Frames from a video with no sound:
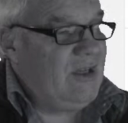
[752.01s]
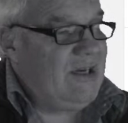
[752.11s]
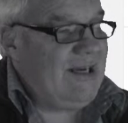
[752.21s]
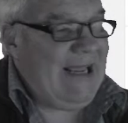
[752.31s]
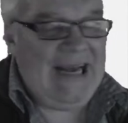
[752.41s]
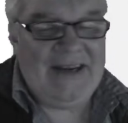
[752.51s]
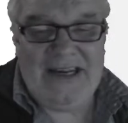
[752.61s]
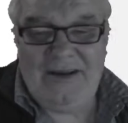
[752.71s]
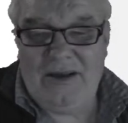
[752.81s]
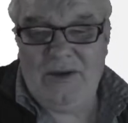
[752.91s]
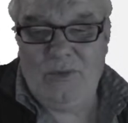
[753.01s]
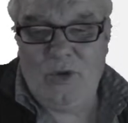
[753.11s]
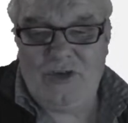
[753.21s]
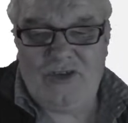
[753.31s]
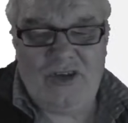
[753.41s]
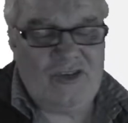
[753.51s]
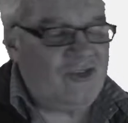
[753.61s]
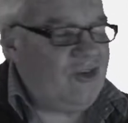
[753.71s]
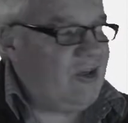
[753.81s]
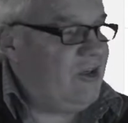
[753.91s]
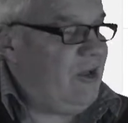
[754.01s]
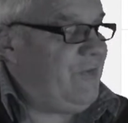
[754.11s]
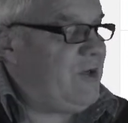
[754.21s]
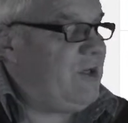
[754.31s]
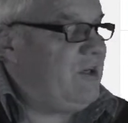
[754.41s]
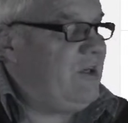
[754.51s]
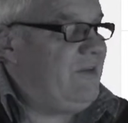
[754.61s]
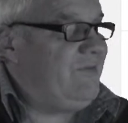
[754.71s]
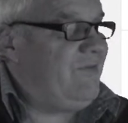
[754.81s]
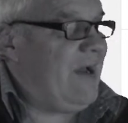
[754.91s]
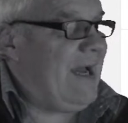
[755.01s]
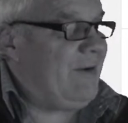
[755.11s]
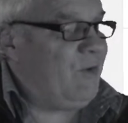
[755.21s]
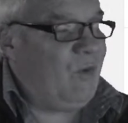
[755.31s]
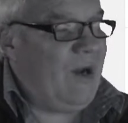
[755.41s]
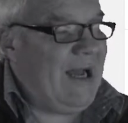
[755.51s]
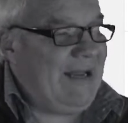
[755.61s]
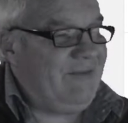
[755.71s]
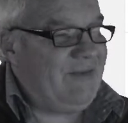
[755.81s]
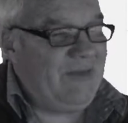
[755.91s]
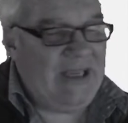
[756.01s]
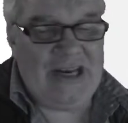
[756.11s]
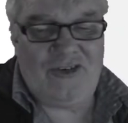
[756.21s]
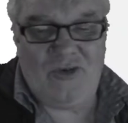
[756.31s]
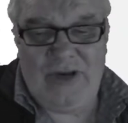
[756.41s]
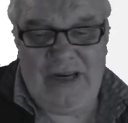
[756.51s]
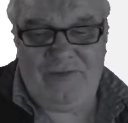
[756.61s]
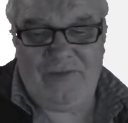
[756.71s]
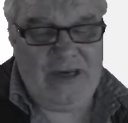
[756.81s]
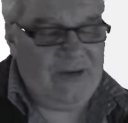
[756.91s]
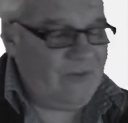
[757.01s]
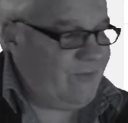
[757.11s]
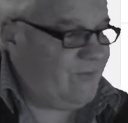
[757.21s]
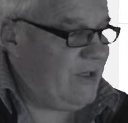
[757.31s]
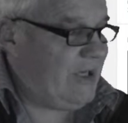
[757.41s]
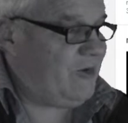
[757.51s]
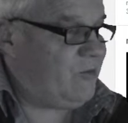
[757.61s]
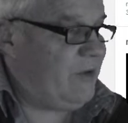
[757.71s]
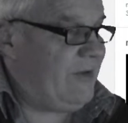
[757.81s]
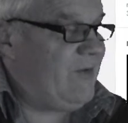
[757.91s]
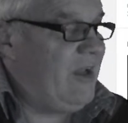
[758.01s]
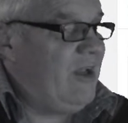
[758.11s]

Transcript: landing was significantly far away from the actual XREF.